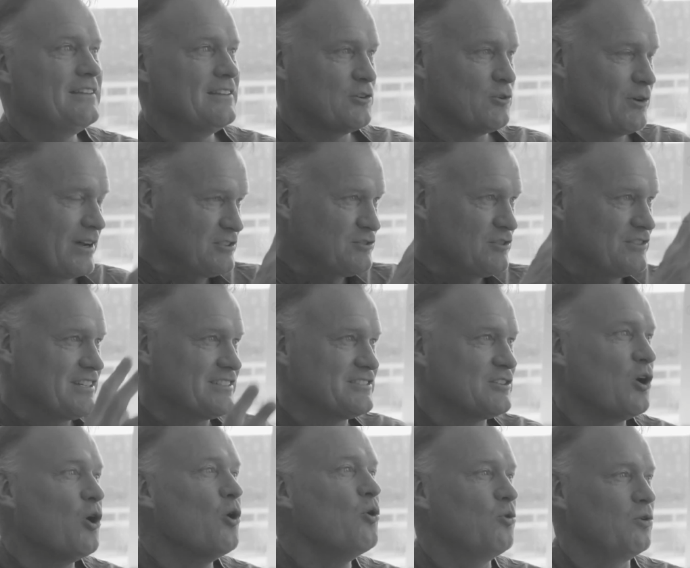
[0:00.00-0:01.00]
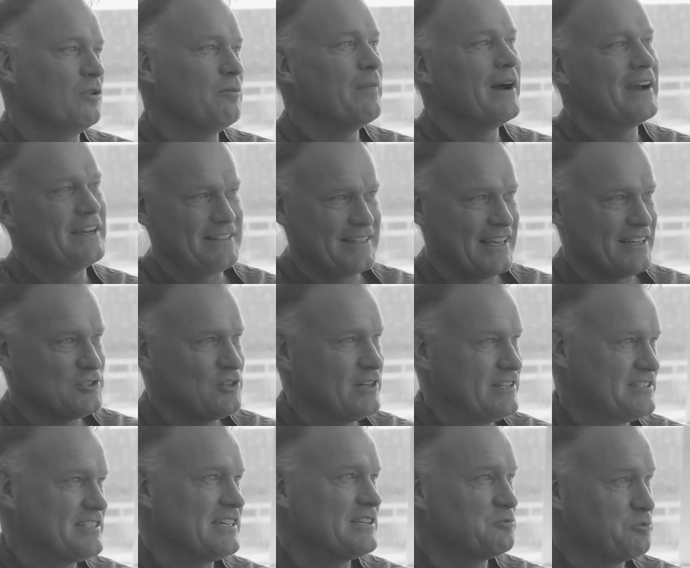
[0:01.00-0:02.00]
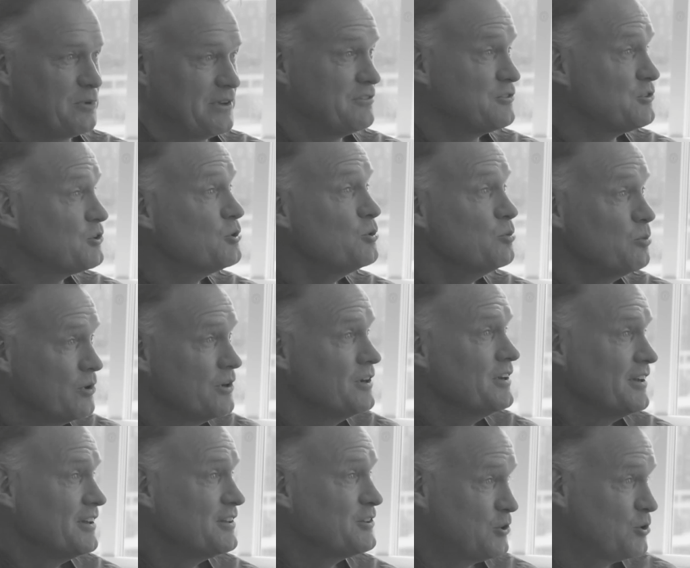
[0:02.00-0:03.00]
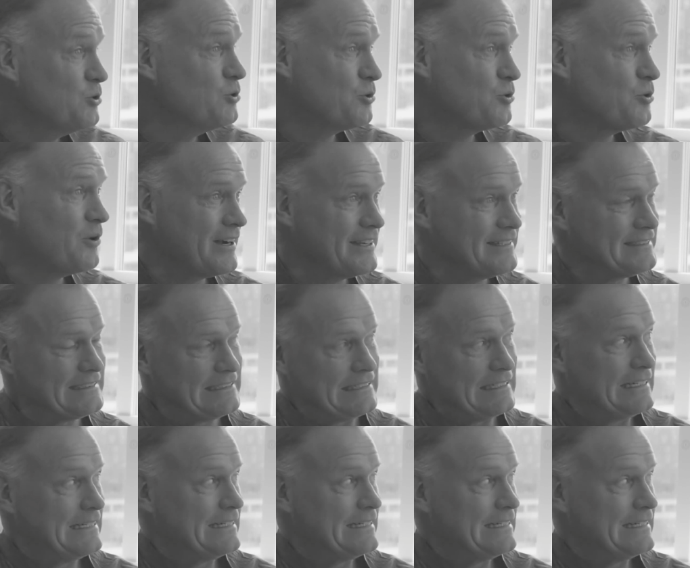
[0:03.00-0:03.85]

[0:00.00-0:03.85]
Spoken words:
Crunchfish as a whole might actually sit with two quite